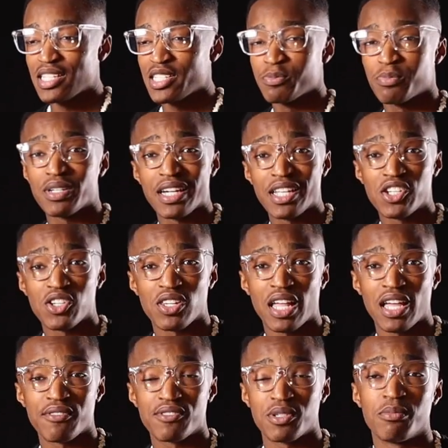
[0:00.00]
he's put in your
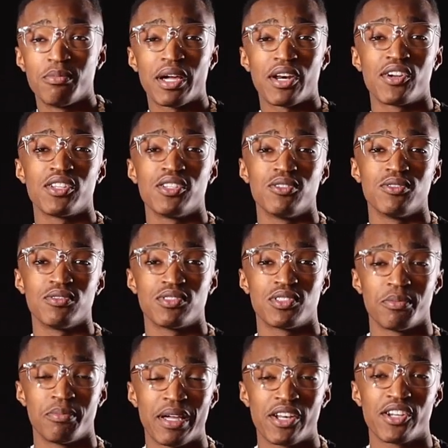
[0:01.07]
life to better you,
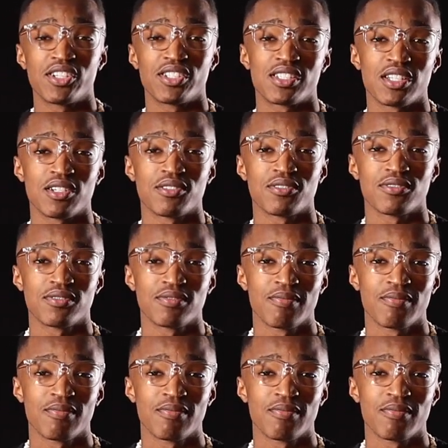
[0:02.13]
to better yourself.